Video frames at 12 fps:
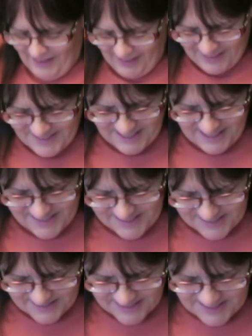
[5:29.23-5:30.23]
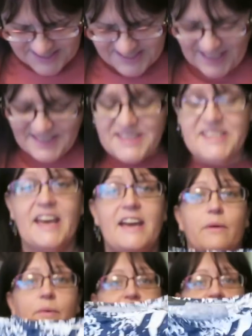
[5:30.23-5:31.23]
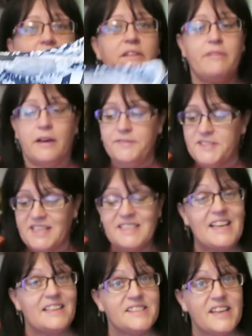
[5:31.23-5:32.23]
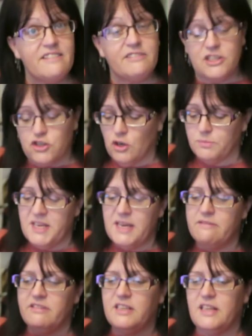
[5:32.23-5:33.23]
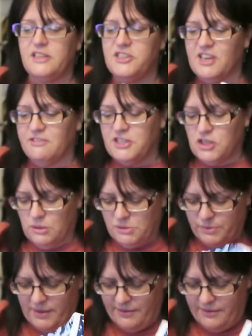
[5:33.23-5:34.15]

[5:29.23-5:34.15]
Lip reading: This is Zanzeya, which I've seen Zanzeya in the shops here, in charity shops or